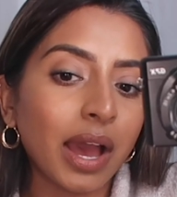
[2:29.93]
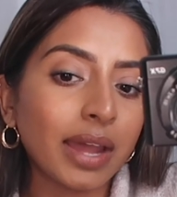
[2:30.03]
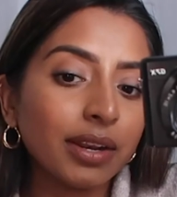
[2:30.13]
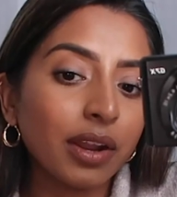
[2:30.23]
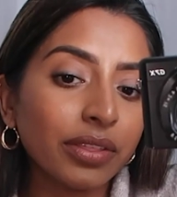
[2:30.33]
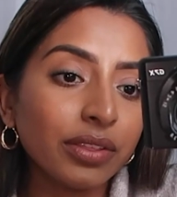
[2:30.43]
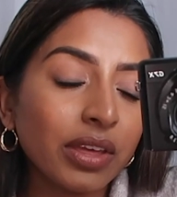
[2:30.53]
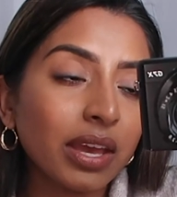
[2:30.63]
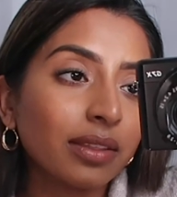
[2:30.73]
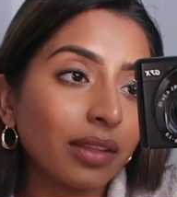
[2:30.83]
And another
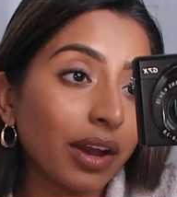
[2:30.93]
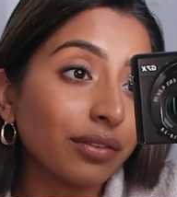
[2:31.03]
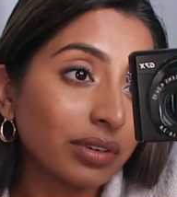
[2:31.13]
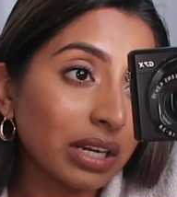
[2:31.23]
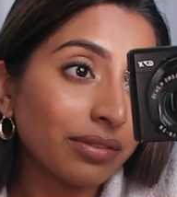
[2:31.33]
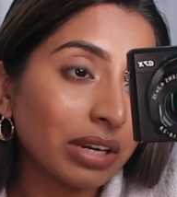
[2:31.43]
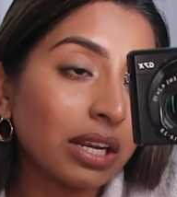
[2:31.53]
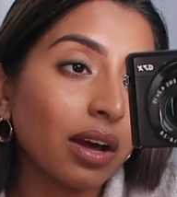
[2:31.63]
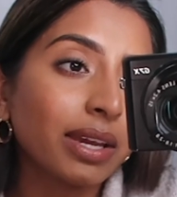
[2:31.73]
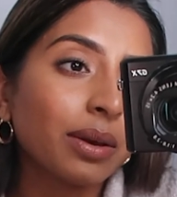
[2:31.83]
thing that I
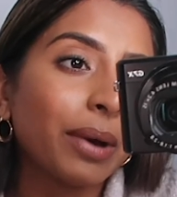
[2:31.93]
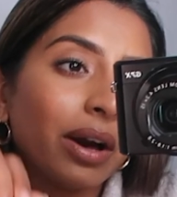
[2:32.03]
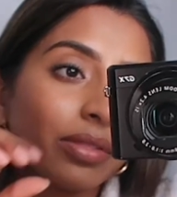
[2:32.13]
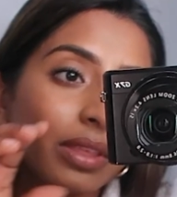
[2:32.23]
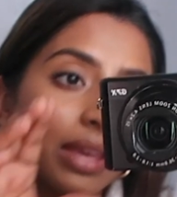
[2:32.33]
really like about